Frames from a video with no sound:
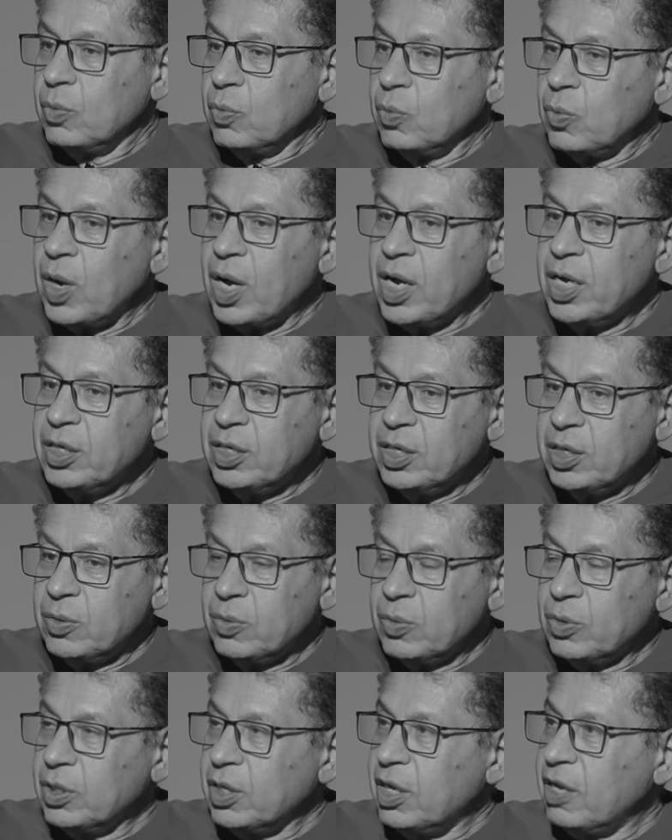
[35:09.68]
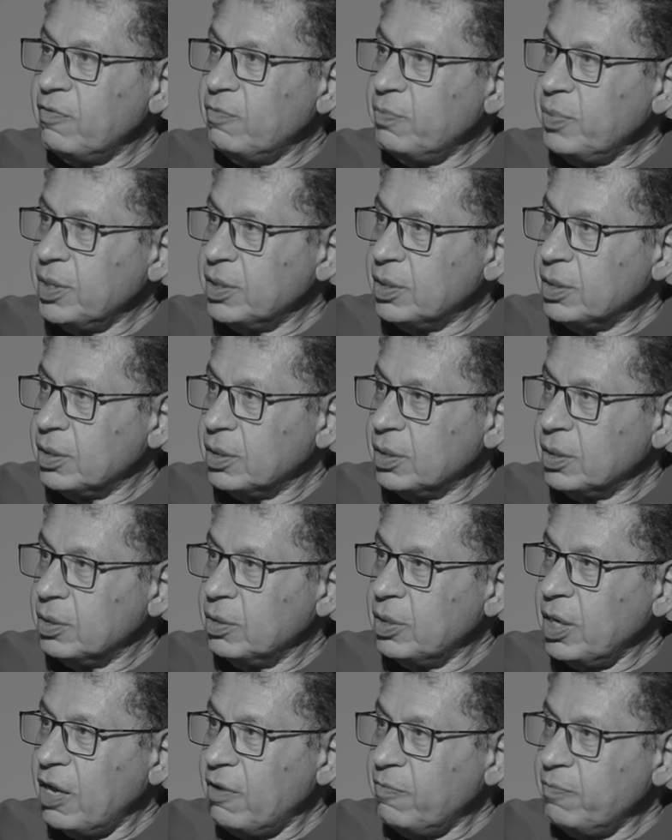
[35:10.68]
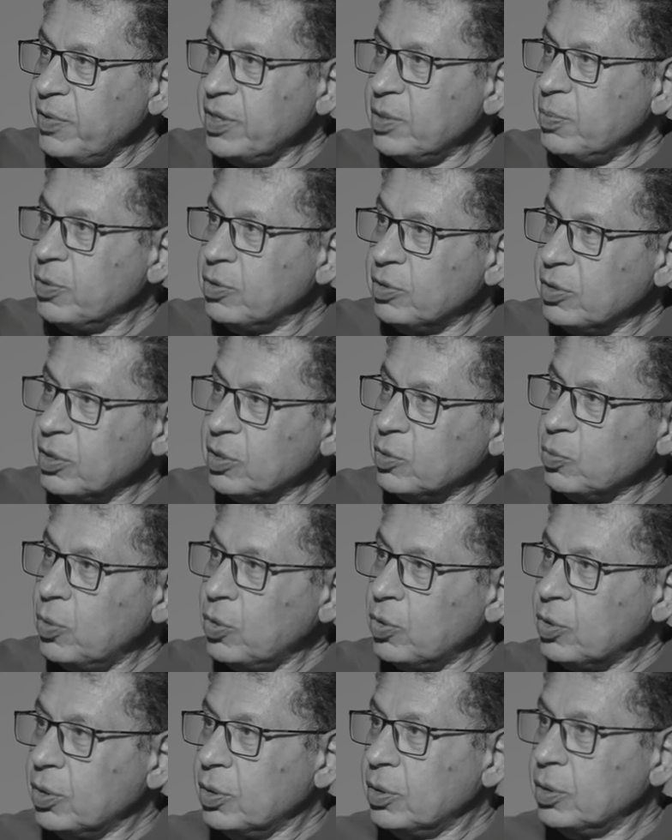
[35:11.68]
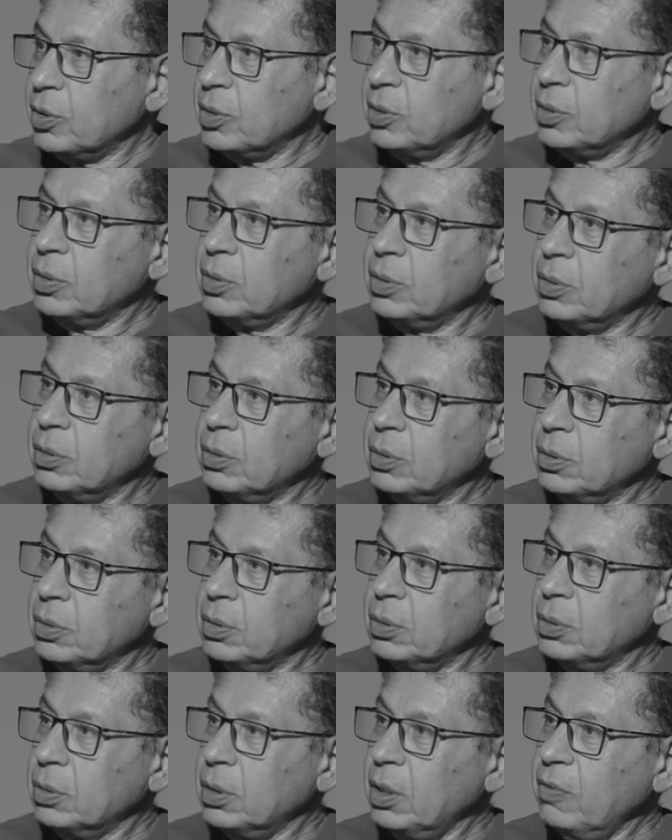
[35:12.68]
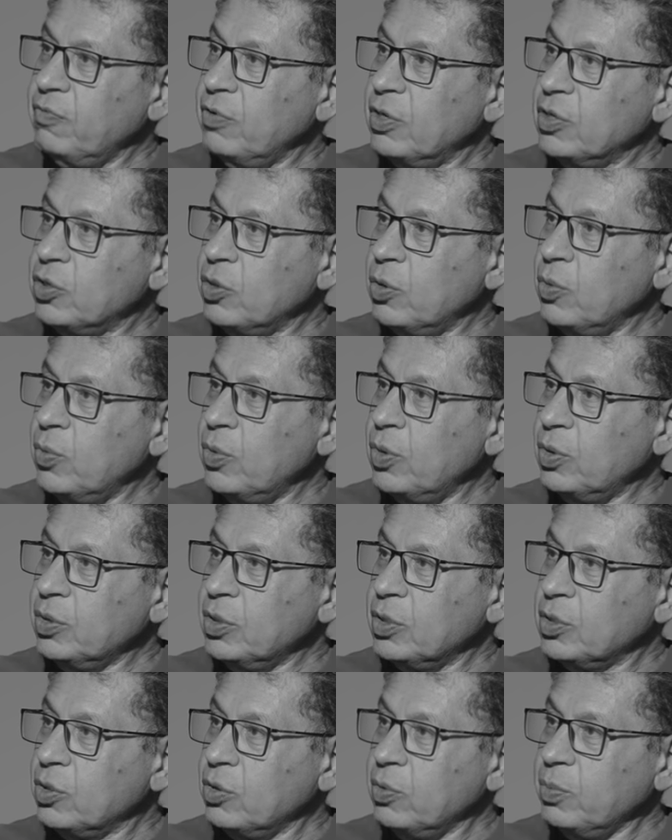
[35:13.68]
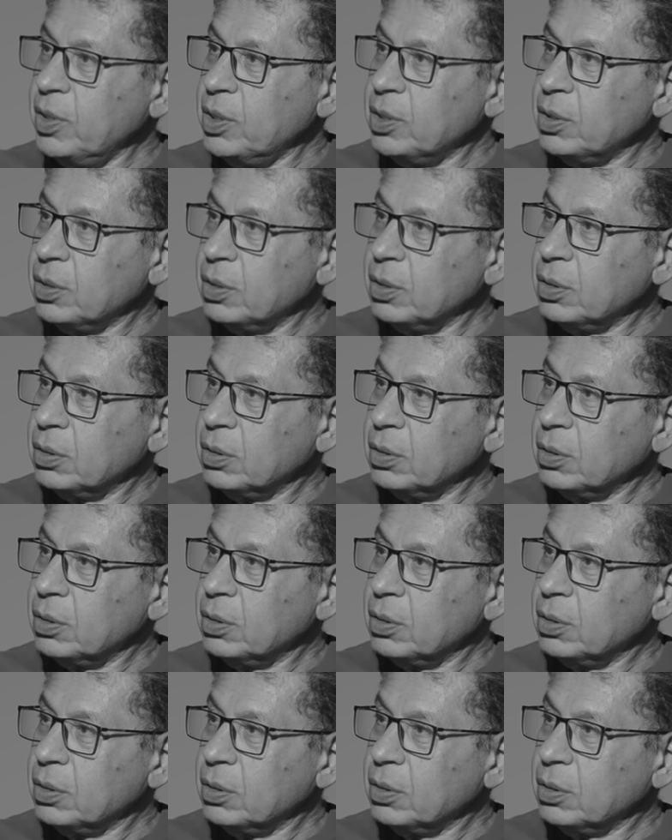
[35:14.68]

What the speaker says: Why do you want to have peace? You have peace because there is war. If there's no war, there's no peace.